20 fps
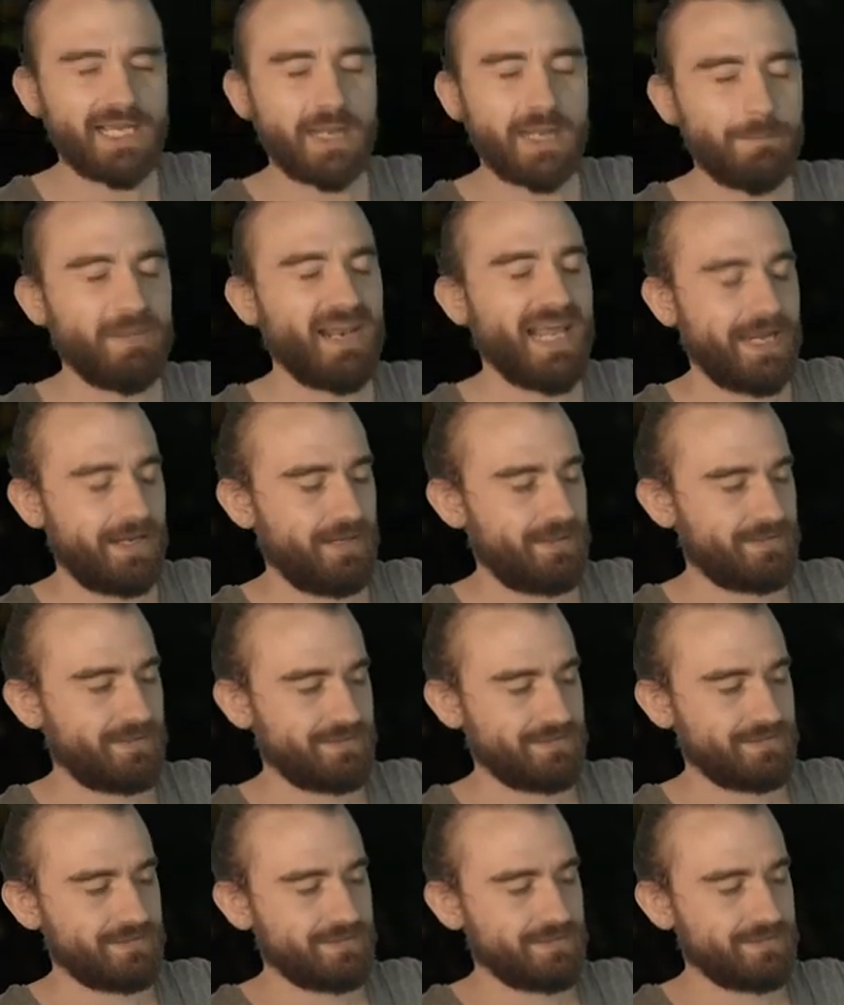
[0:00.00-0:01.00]
gonna play.
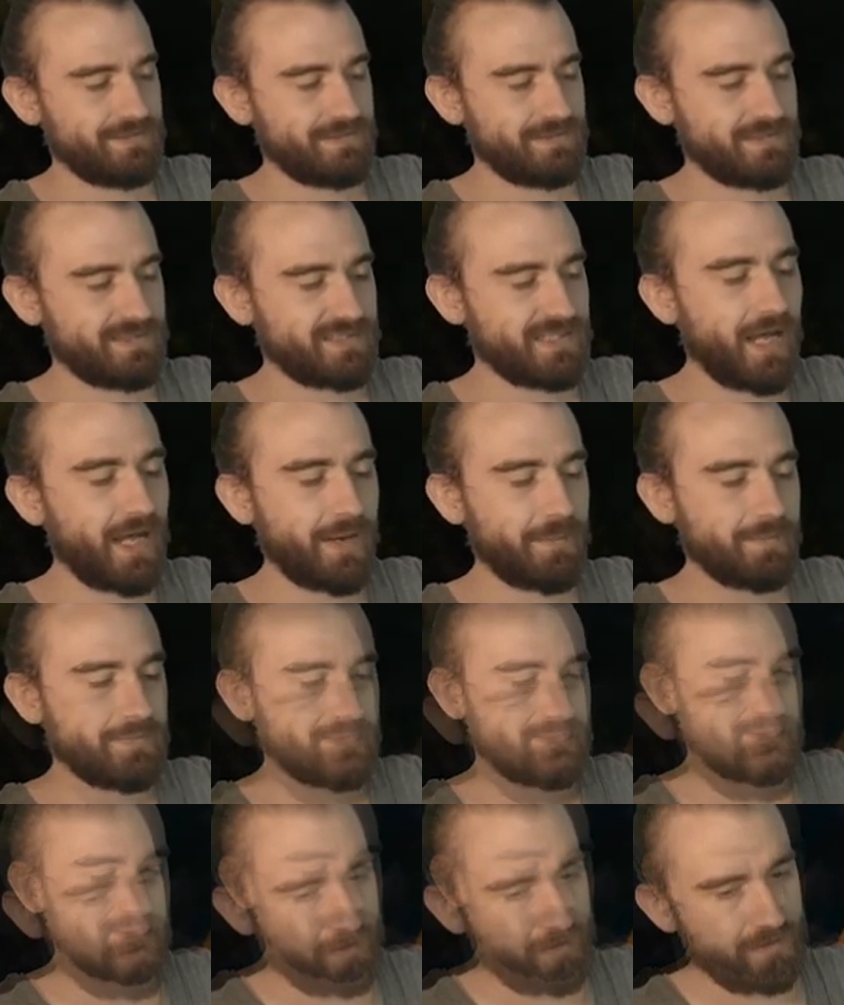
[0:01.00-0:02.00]
Got him.
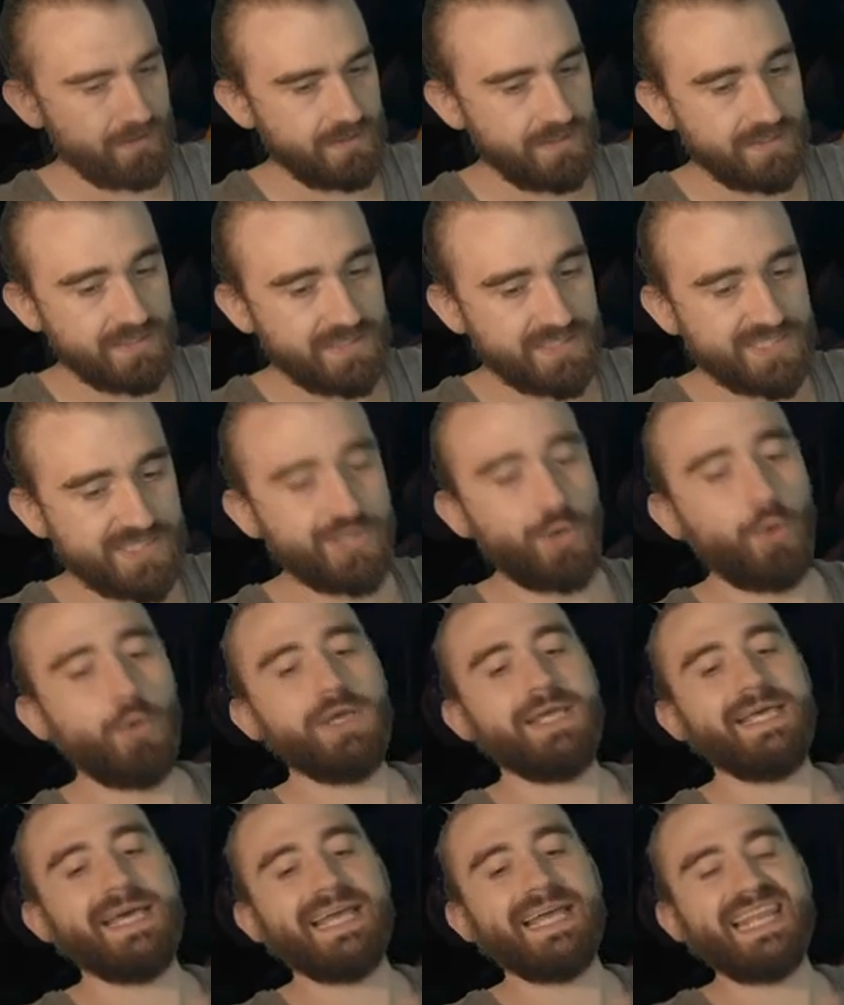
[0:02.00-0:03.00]

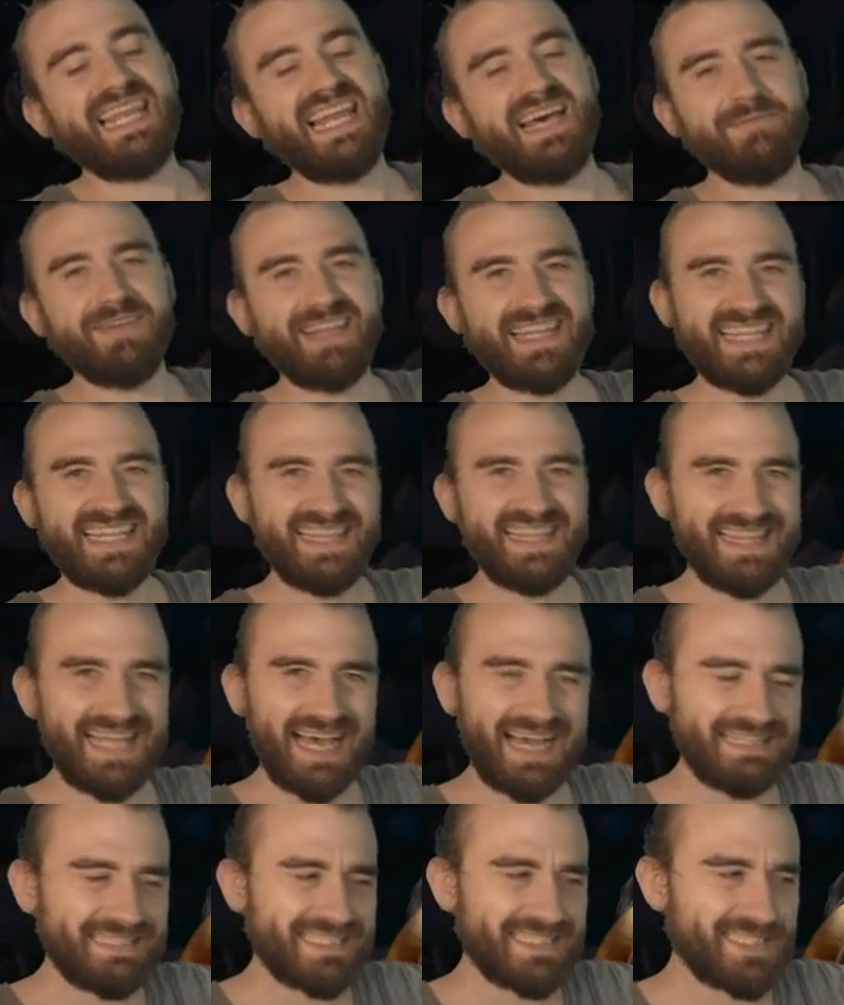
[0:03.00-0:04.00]
Joy
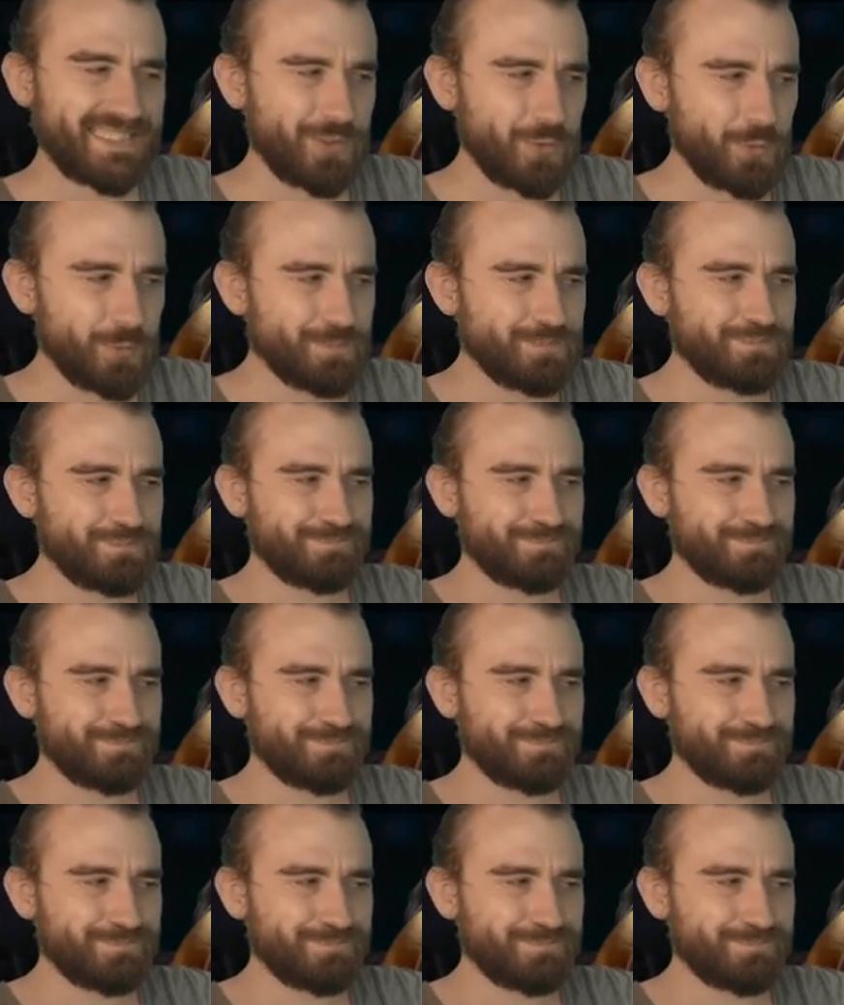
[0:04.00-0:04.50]
1192.